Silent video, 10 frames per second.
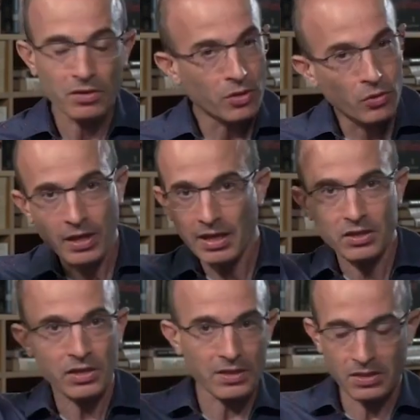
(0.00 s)
you can't
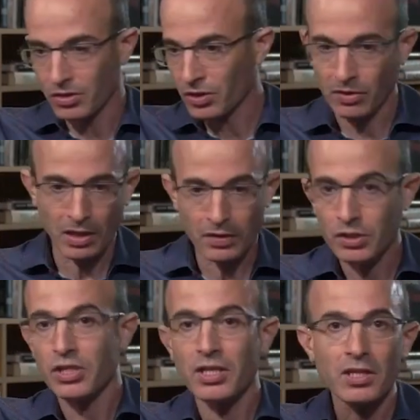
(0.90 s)
just, have a
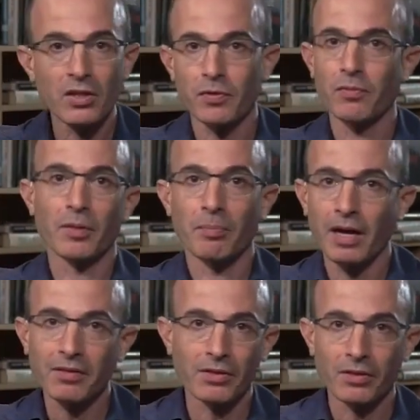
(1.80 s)
genie from the
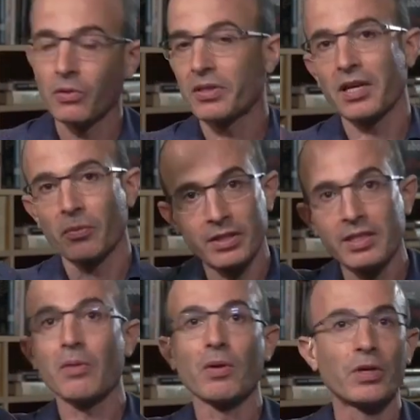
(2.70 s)
bottle, okay,
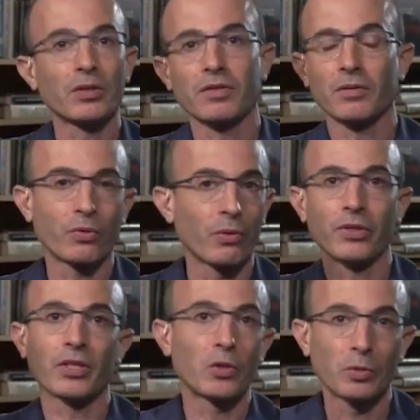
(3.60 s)
now we
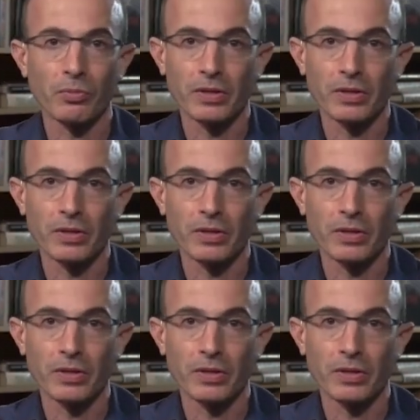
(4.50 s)
want a good press.